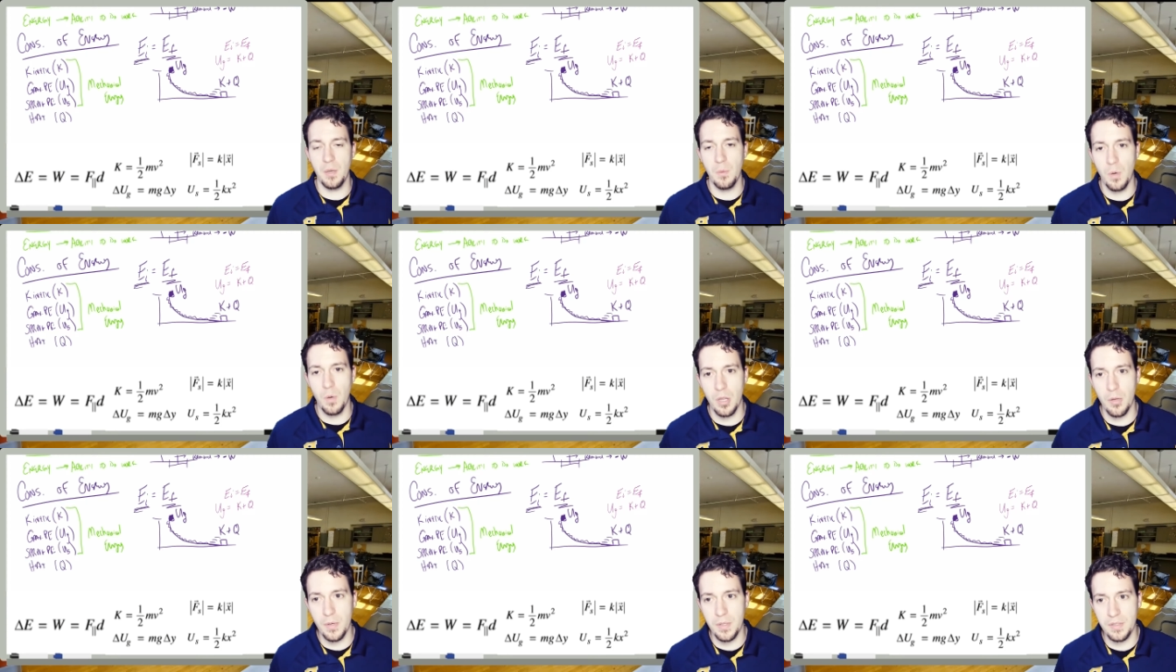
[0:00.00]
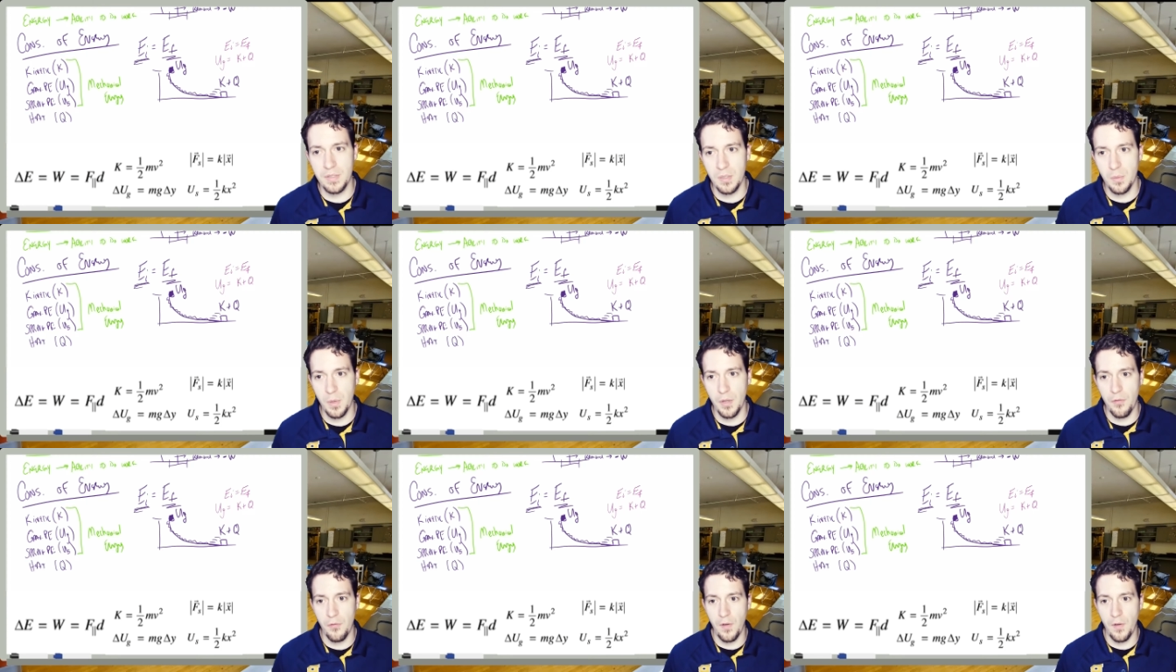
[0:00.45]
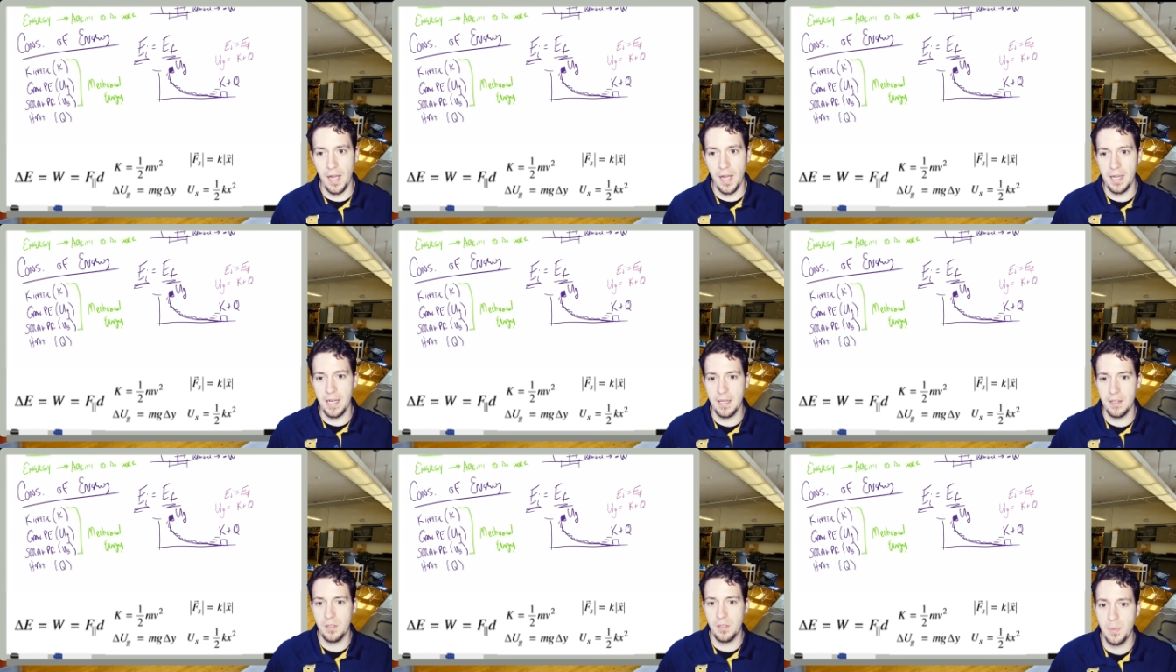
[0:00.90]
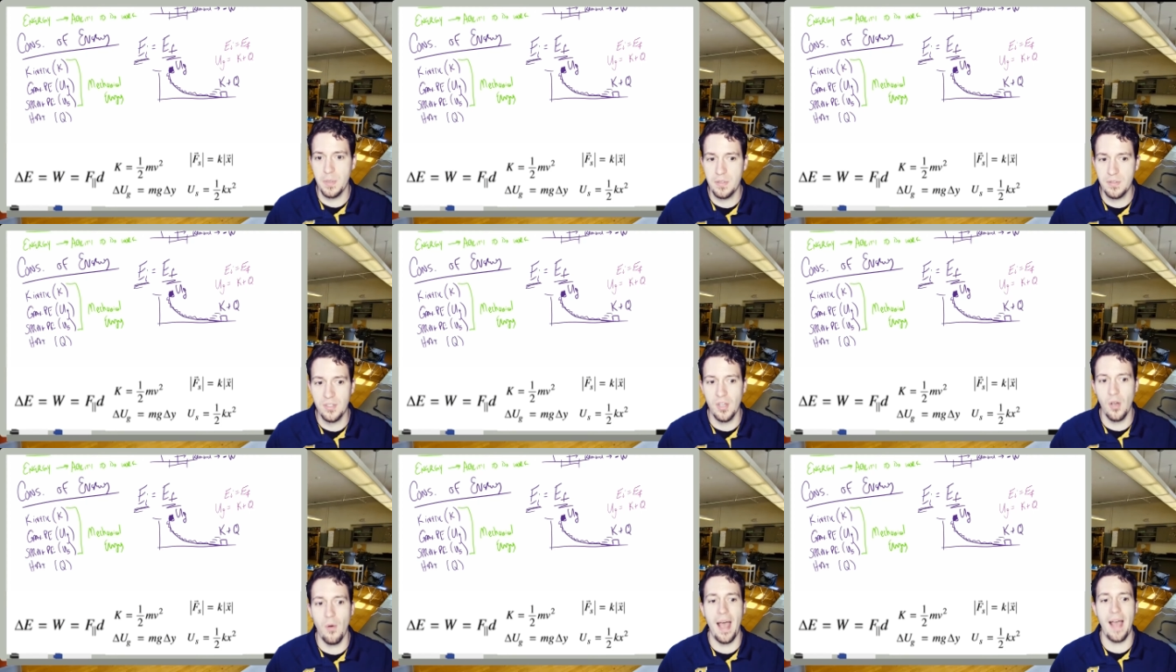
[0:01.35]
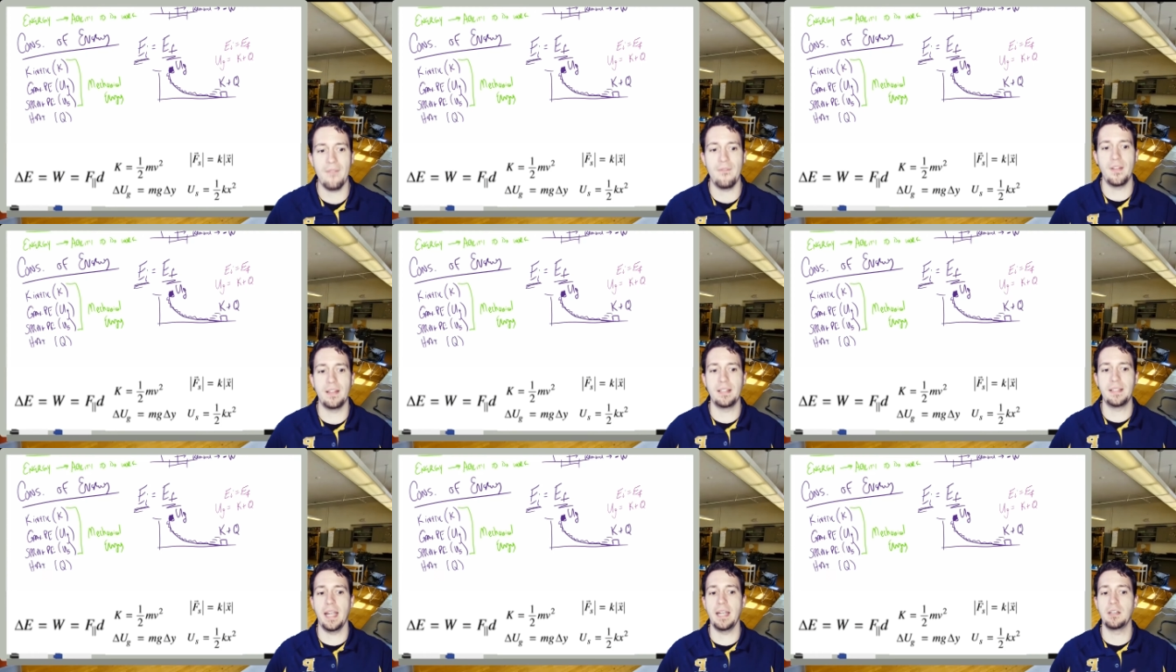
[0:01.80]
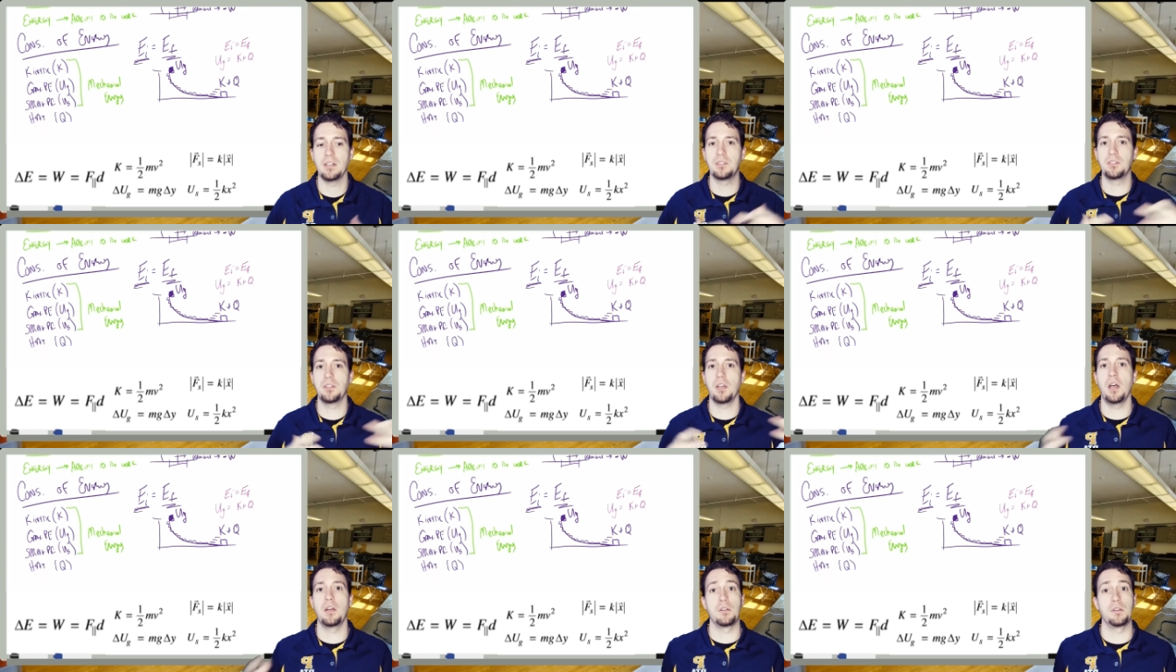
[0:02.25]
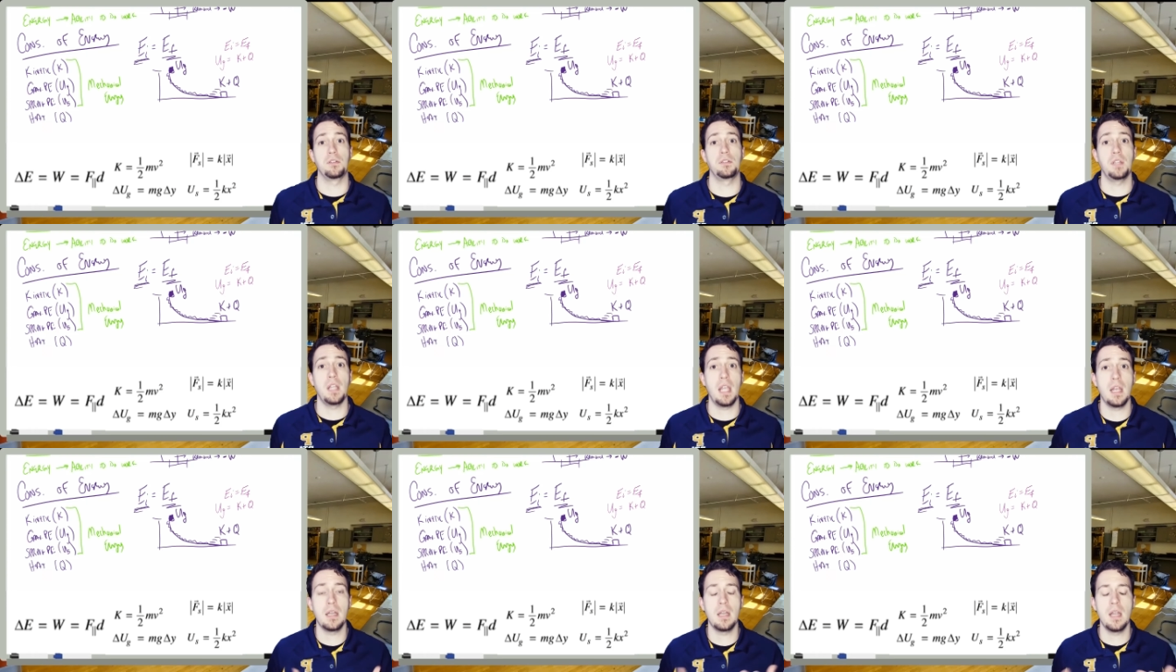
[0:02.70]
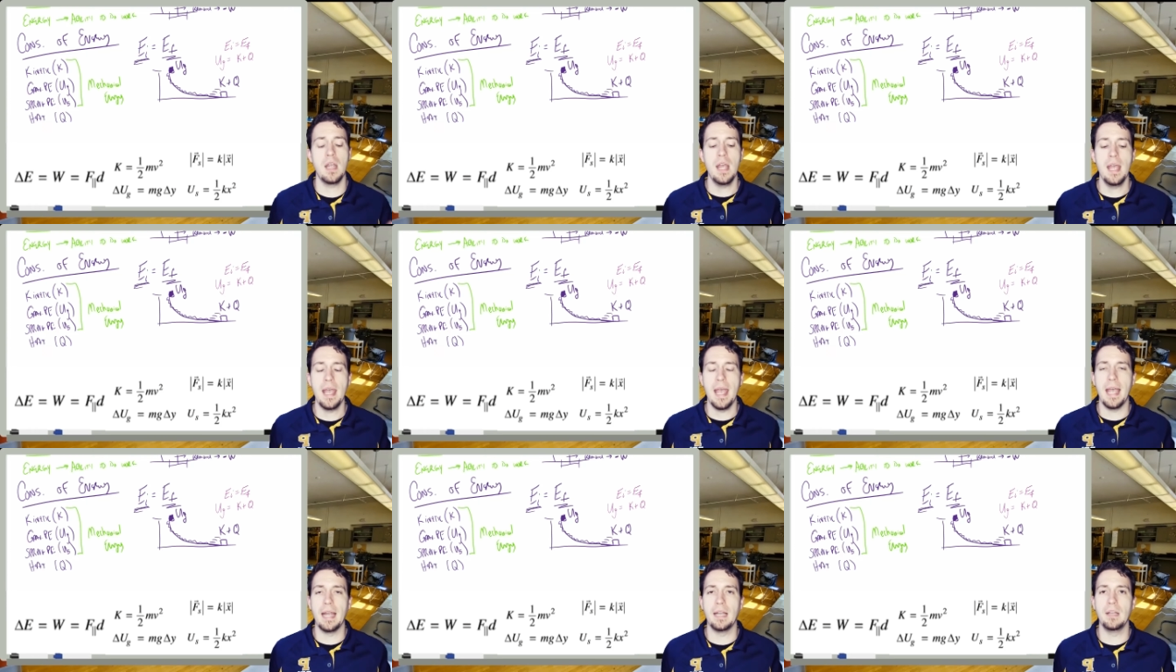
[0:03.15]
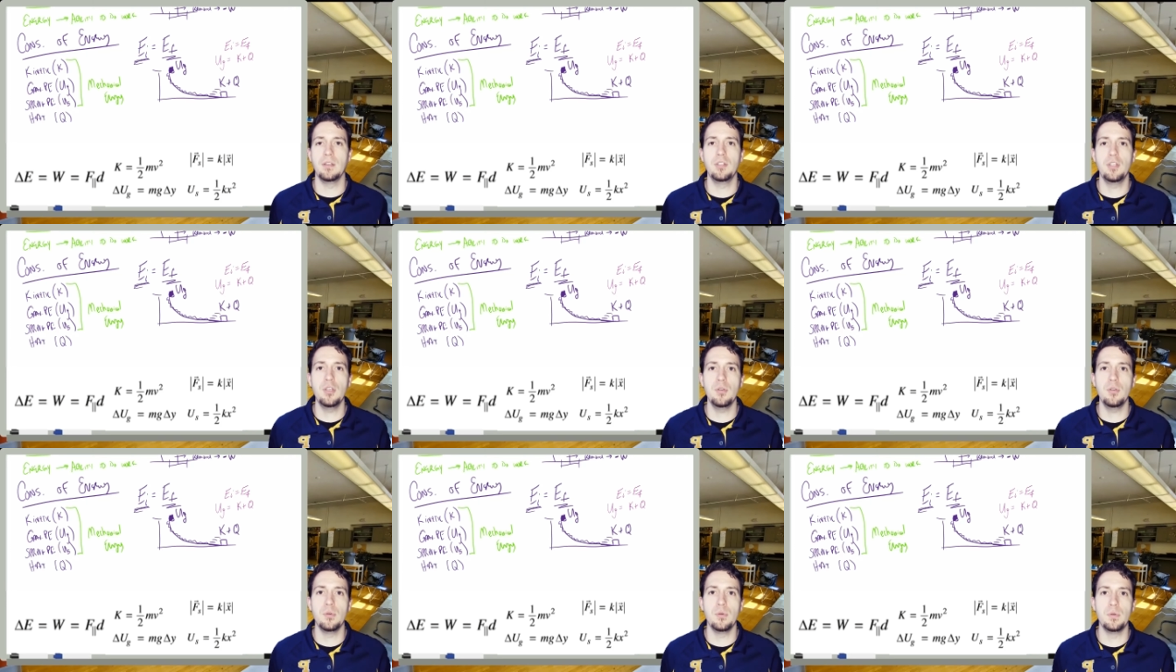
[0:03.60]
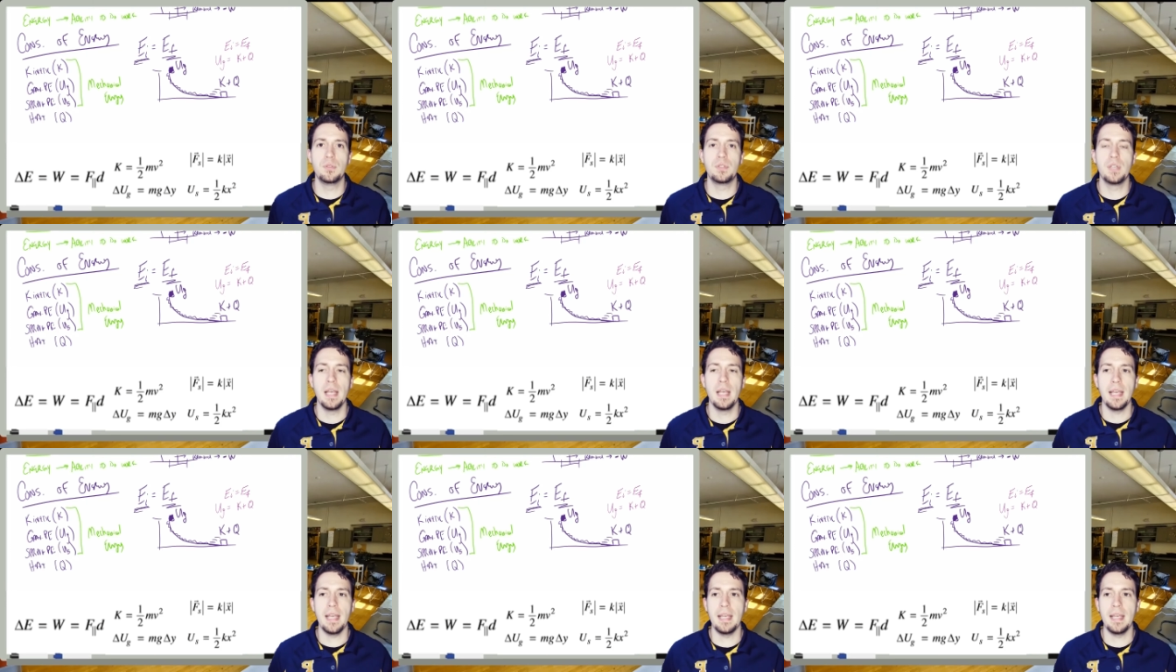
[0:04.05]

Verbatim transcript: and one of the reasons that we find it to be so advantageous to understand and use,